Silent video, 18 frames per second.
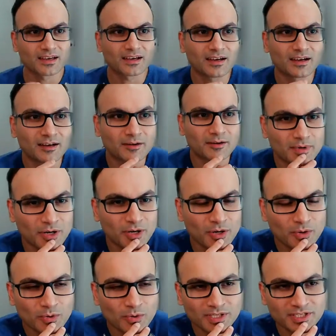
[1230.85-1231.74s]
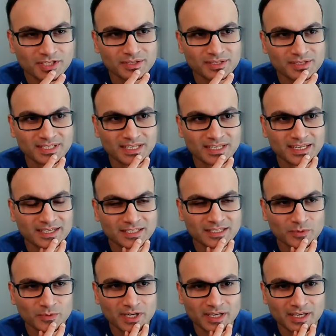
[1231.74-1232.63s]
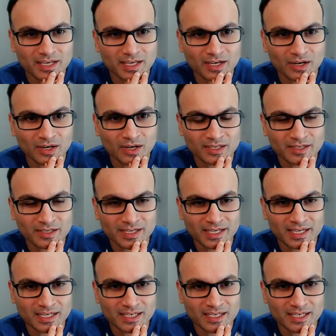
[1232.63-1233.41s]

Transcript: Uh, who did you say is working on creating a